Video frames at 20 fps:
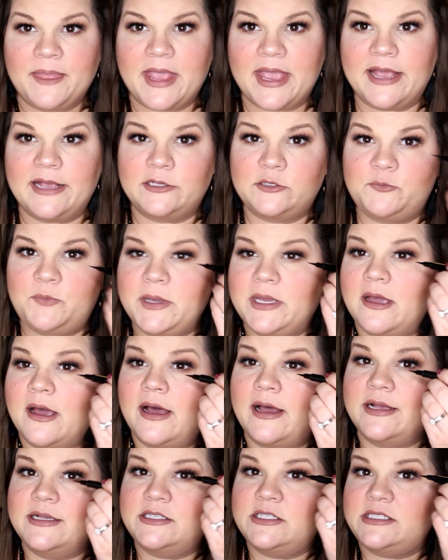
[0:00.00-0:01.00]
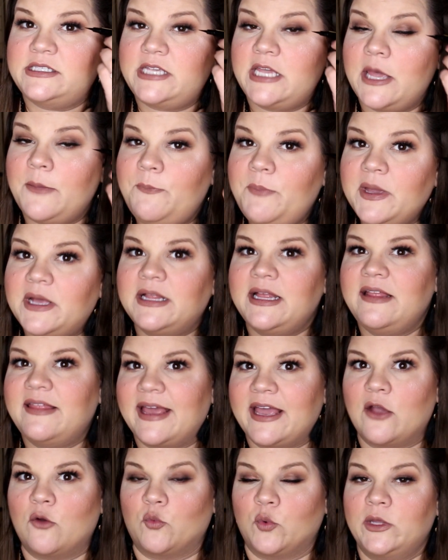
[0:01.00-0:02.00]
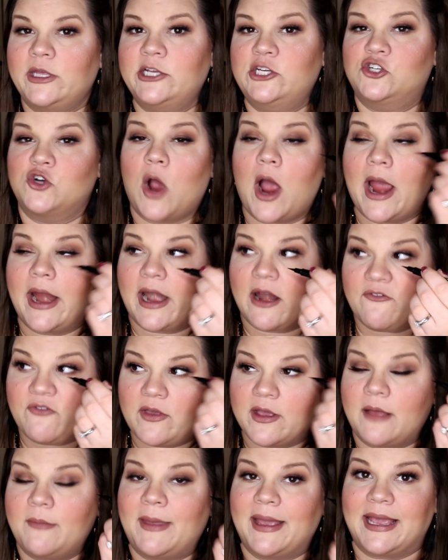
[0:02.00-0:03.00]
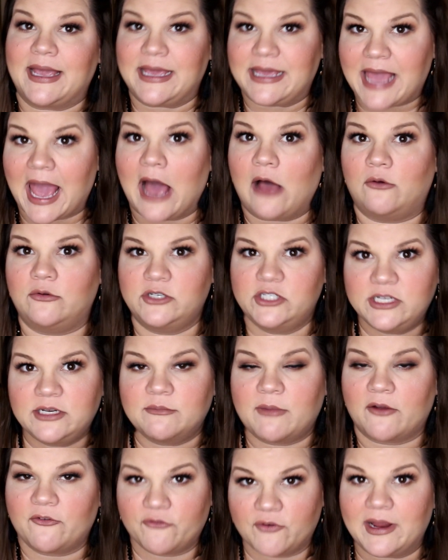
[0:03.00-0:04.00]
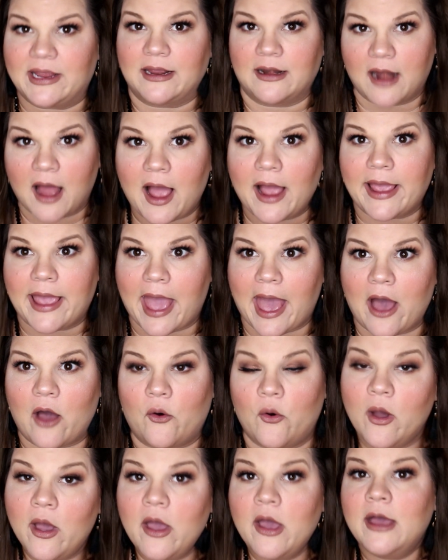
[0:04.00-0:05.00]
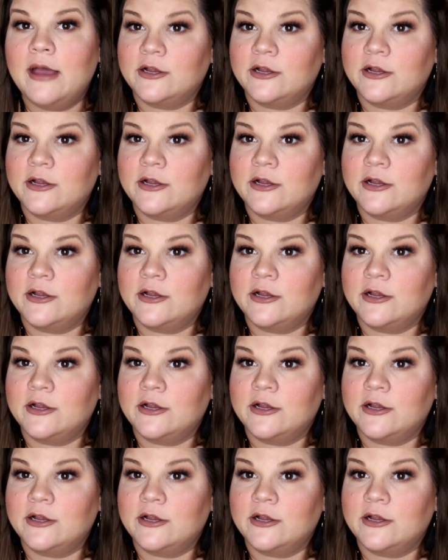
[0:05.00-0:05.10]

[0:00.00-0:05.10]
is because typically they get really dry and I feel like I'm like gouging my freaking eye out